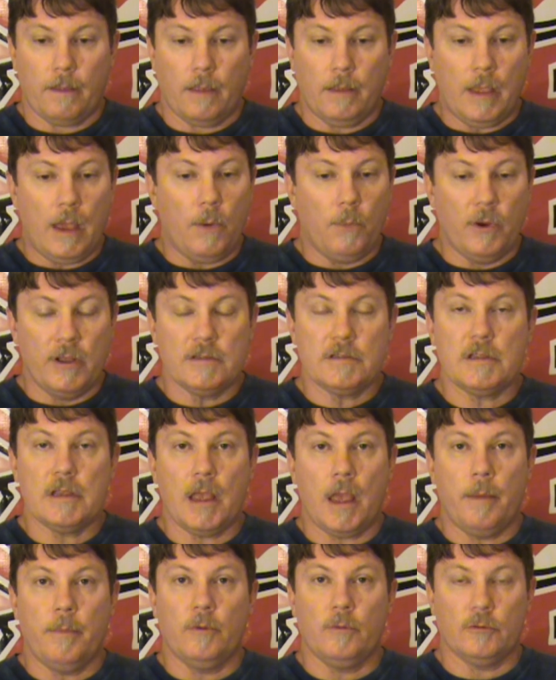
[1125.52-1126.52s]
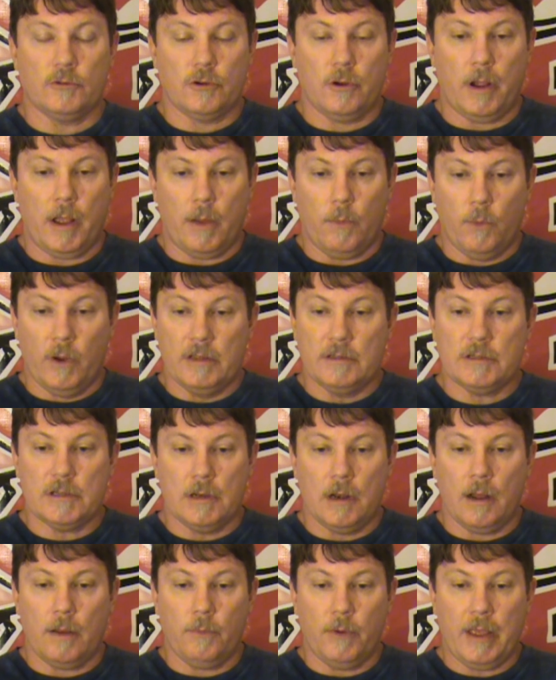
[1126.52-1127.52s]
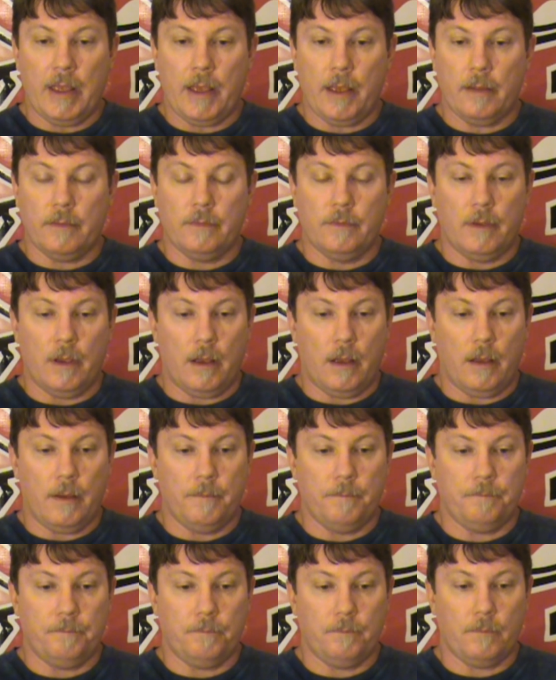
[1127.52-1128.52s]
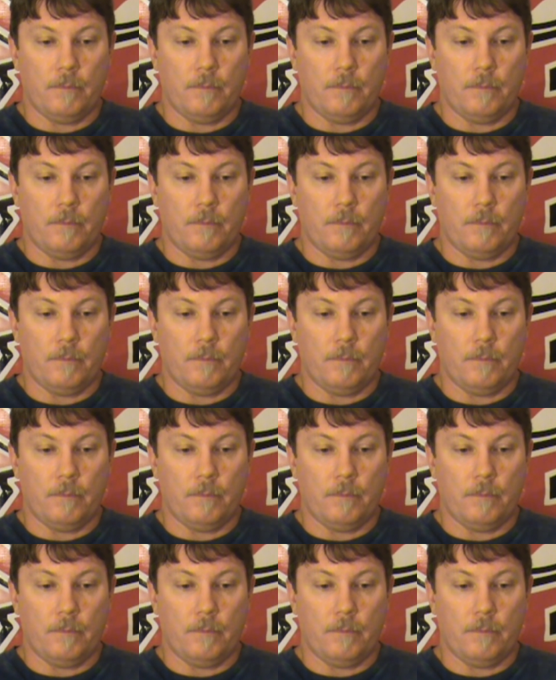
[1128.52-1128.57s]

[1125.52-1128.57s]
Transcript: yeah, Wednesday gaming was great. Wednesday night we had the